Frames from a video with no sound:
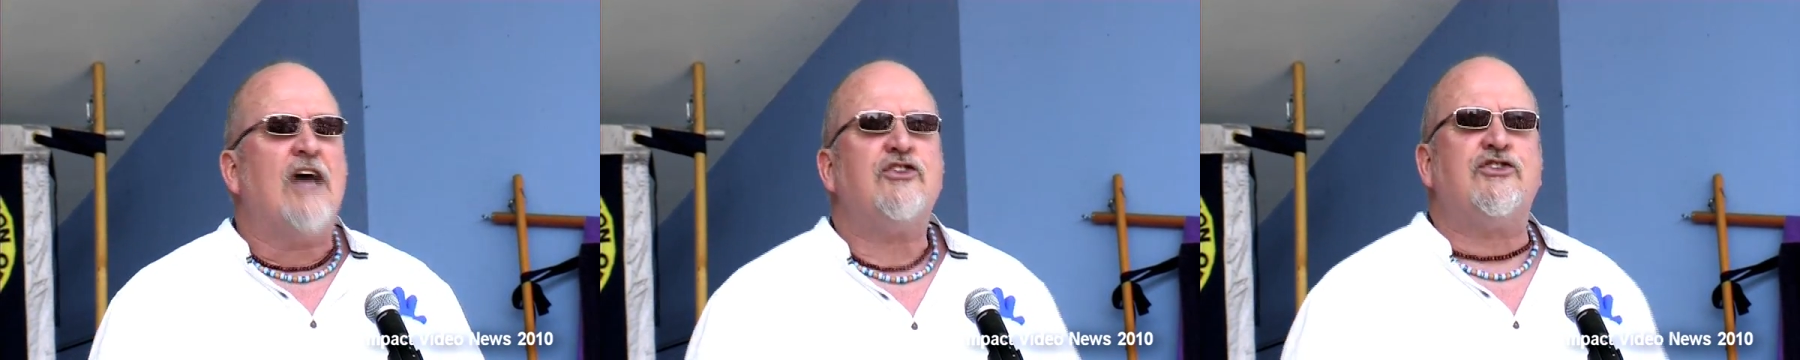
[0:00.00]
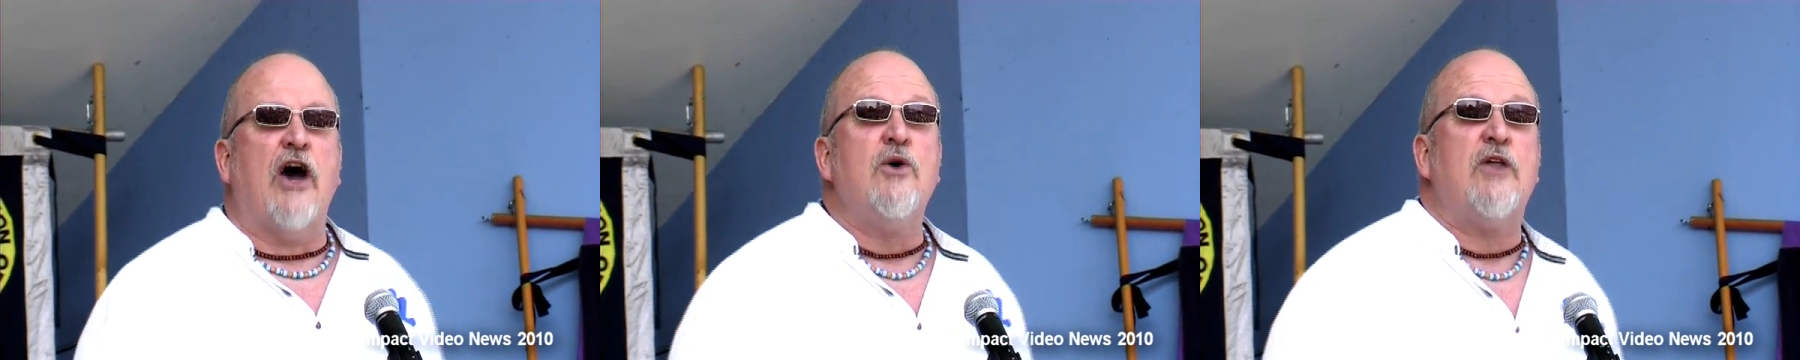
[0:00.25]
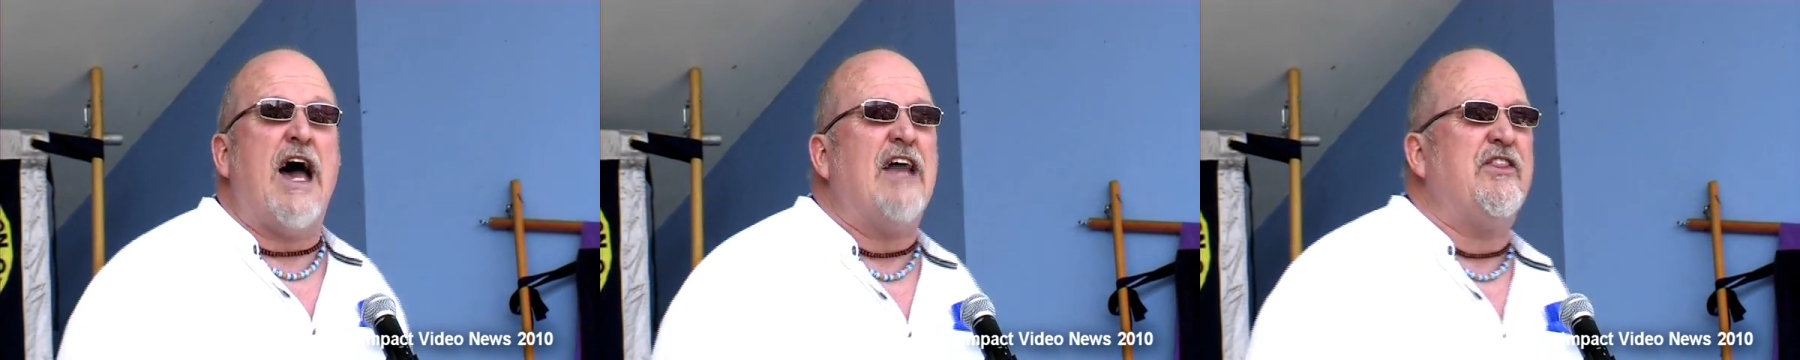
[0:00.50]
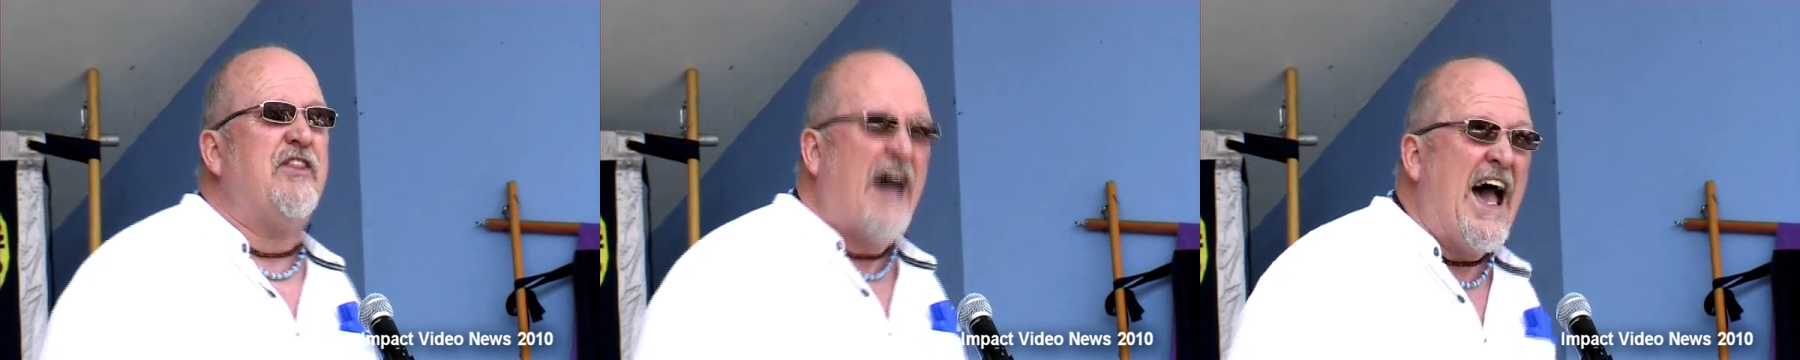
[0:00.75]
so
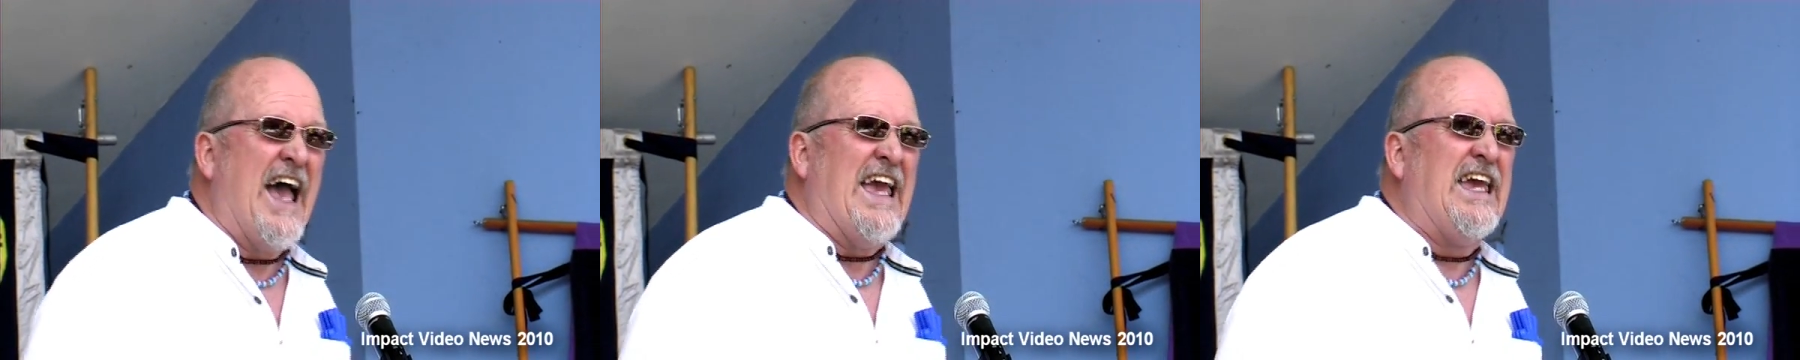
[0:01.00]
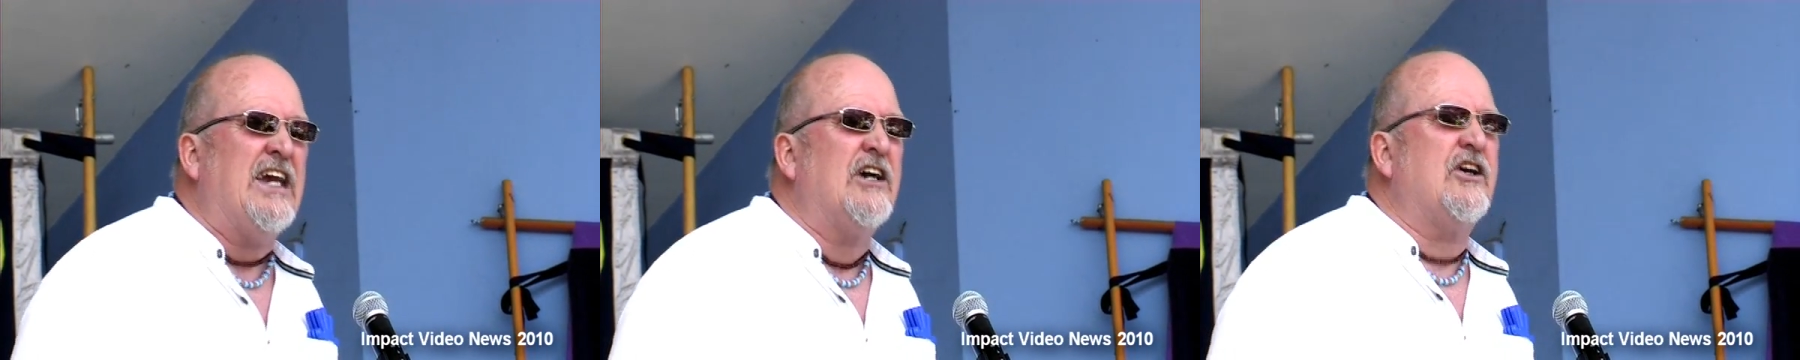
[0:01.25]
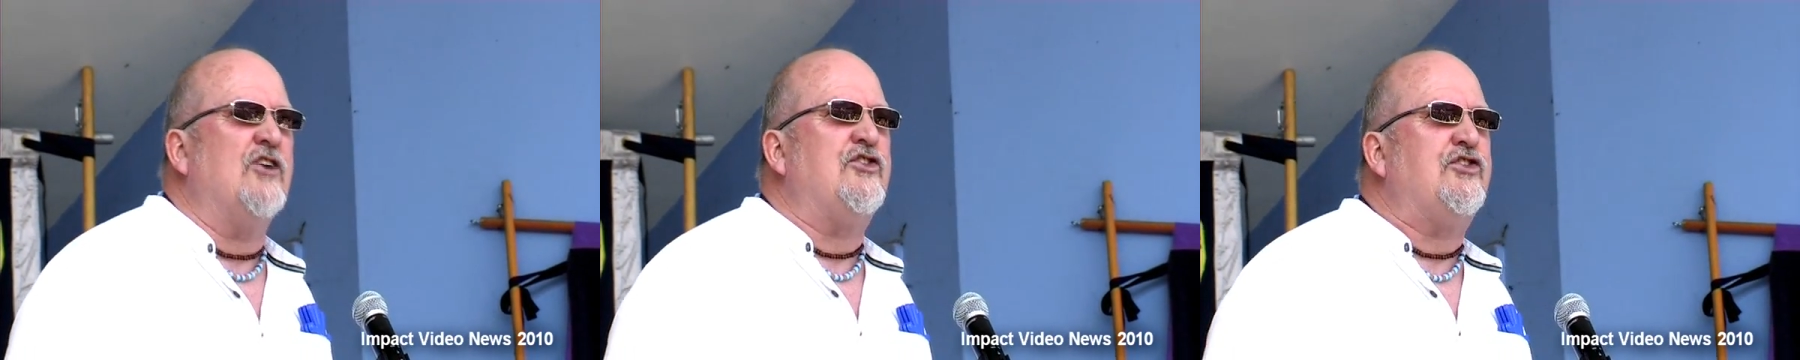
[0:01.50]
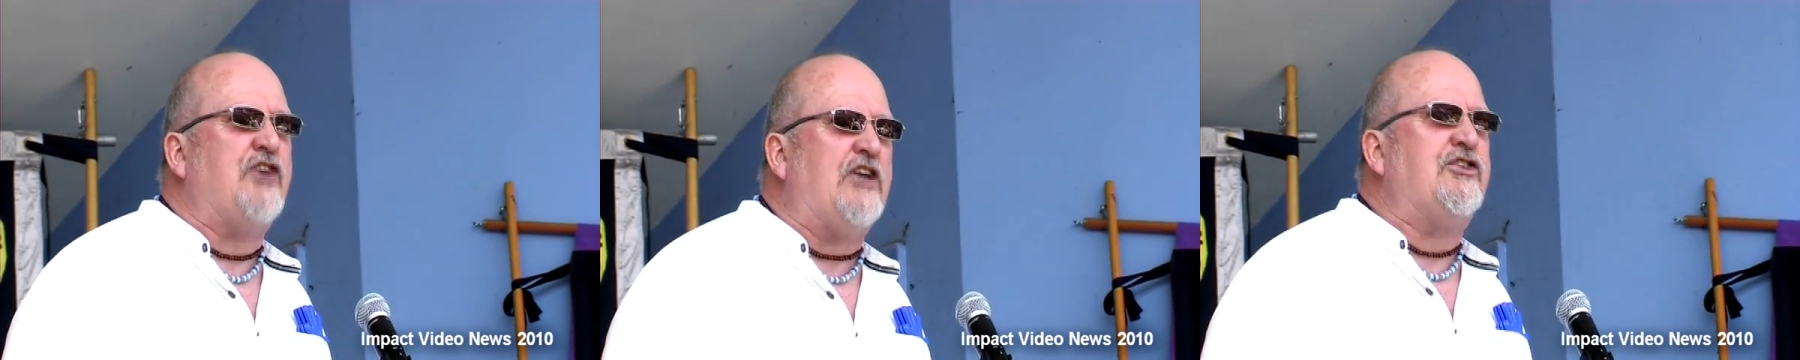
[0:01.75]
that they can
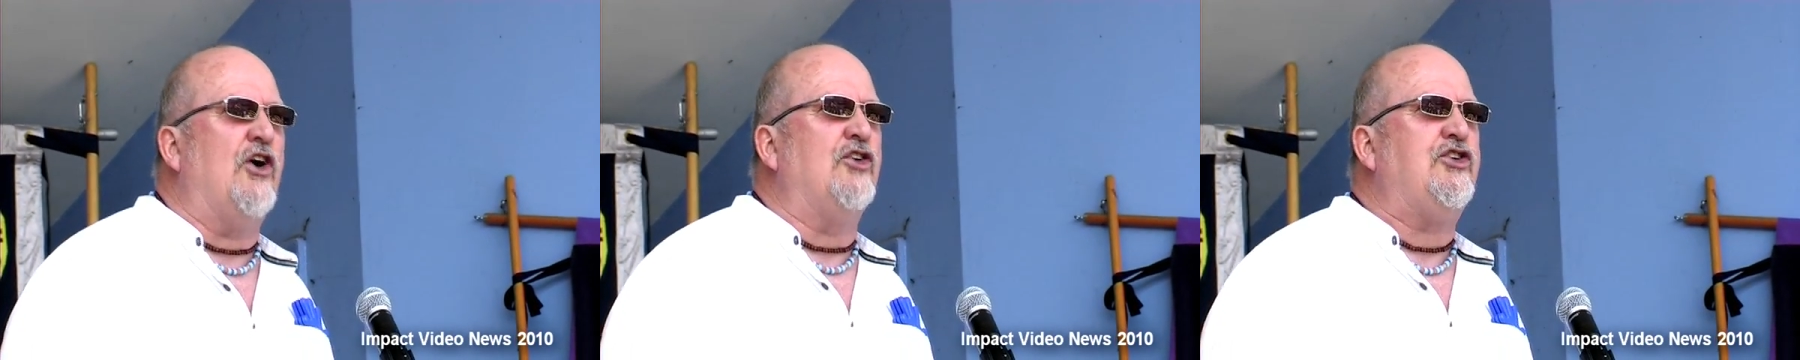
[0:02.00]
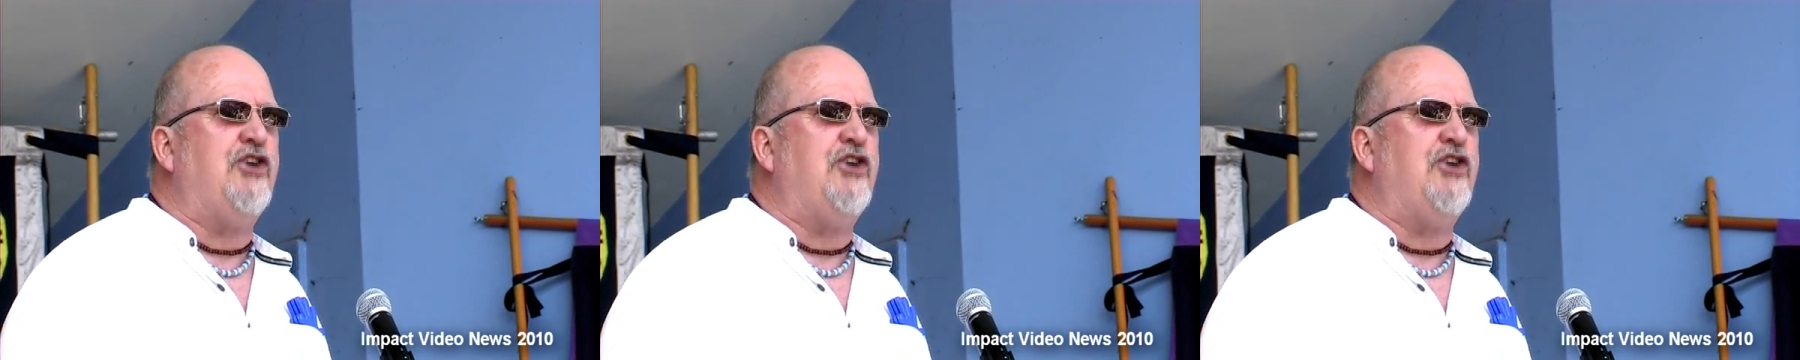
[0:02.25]
sit on